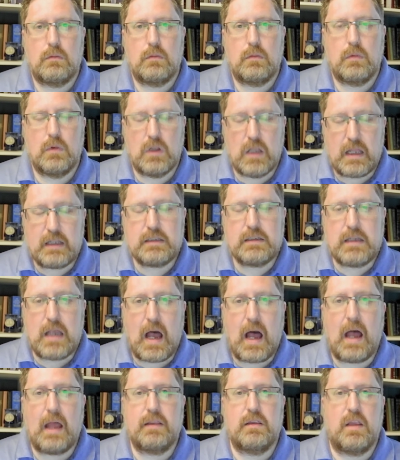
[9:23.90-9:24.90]
Let
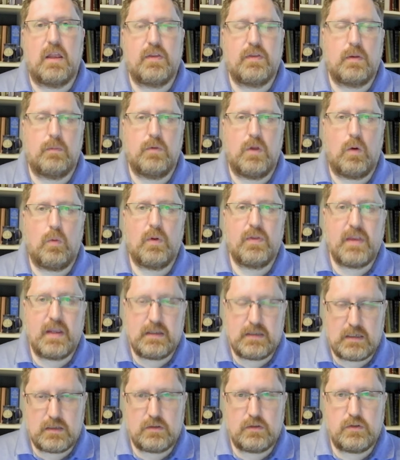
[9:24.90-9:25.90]
God let them know what they
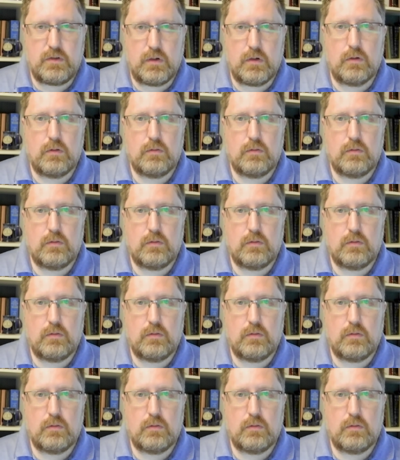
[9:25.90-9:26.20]
need to do.